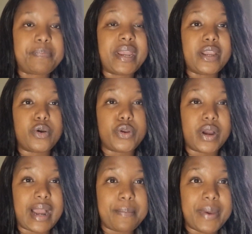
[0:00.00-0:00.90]
depending on
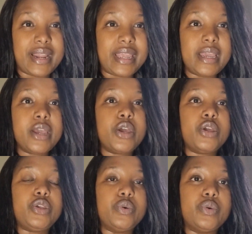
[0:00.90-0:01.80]
your company.
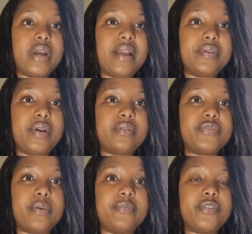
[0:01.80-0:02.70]
You carry on
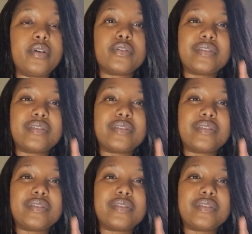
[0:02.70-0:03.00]
from 4.